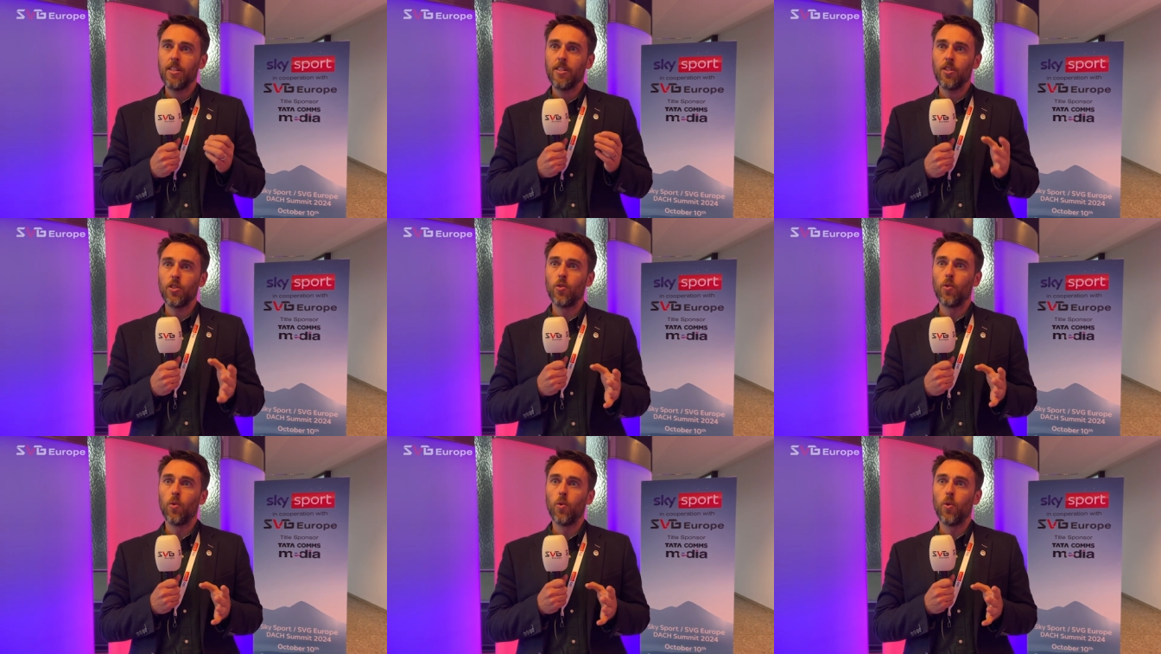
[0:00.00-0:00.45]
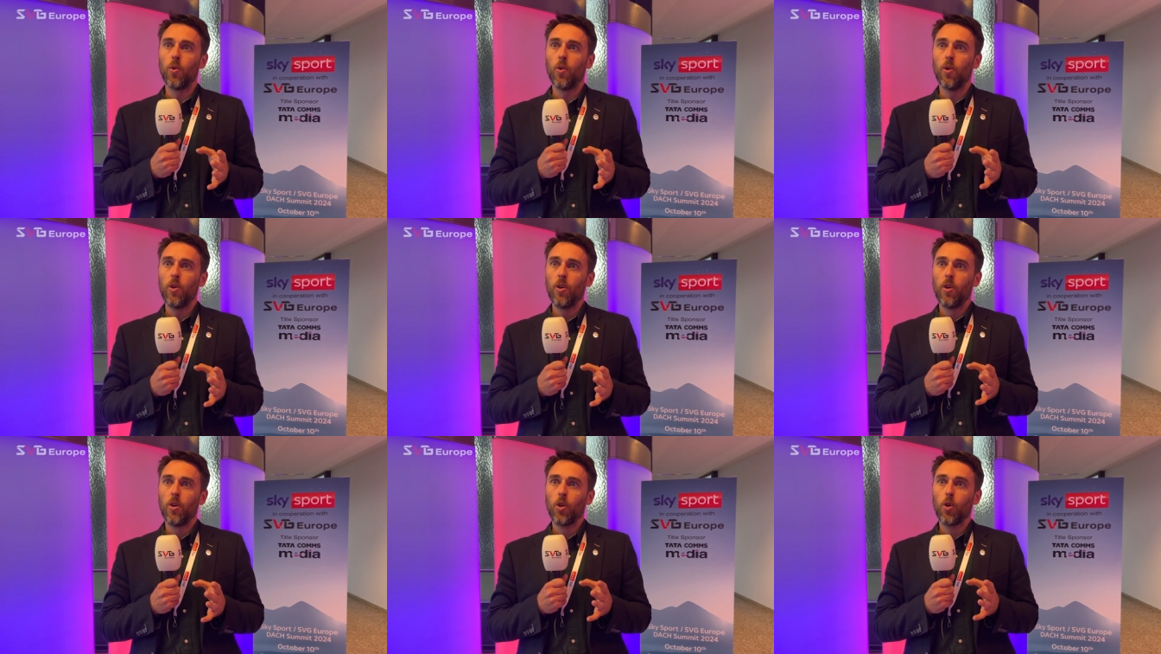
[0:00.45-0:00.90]

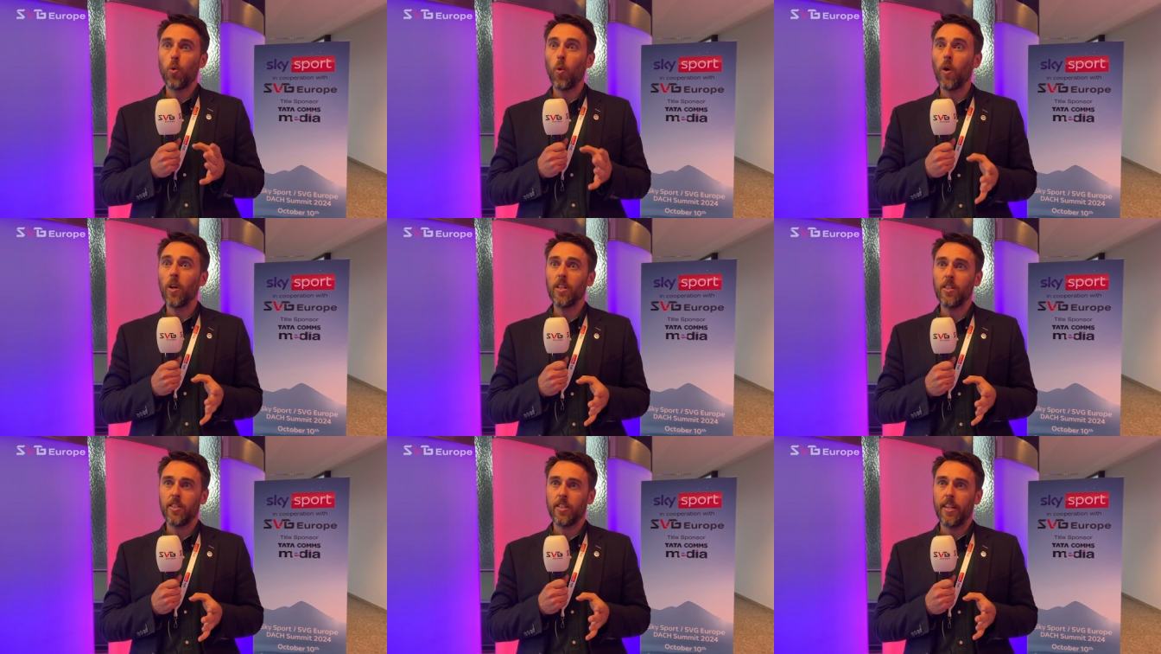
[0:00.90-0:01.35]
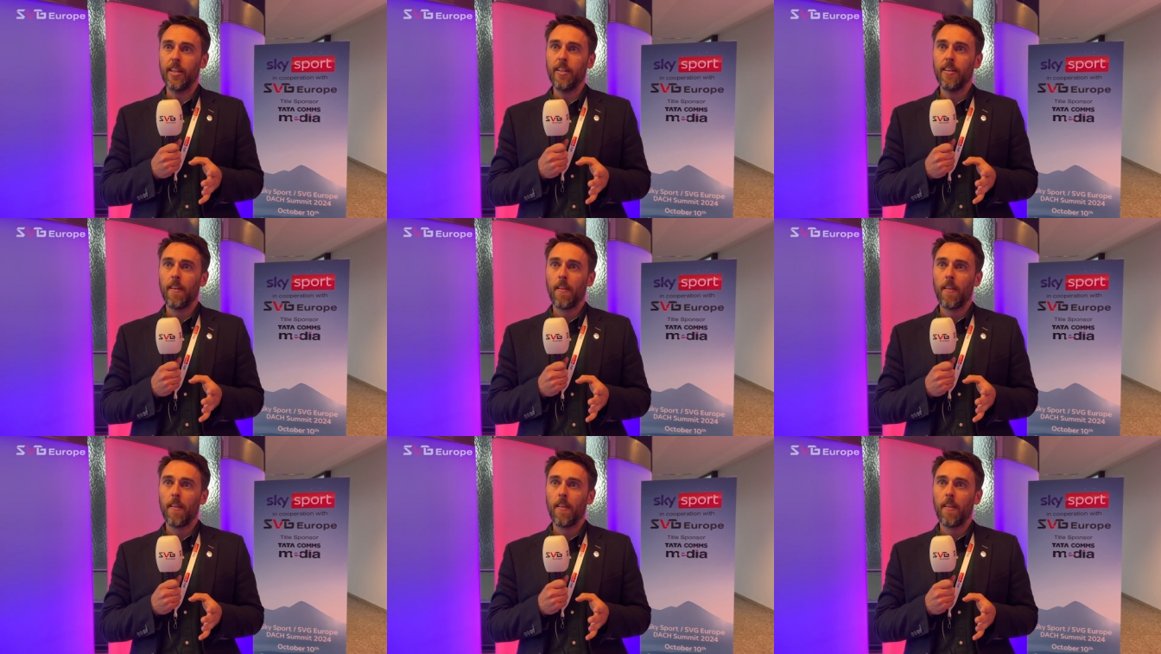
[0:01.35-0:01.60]
your quality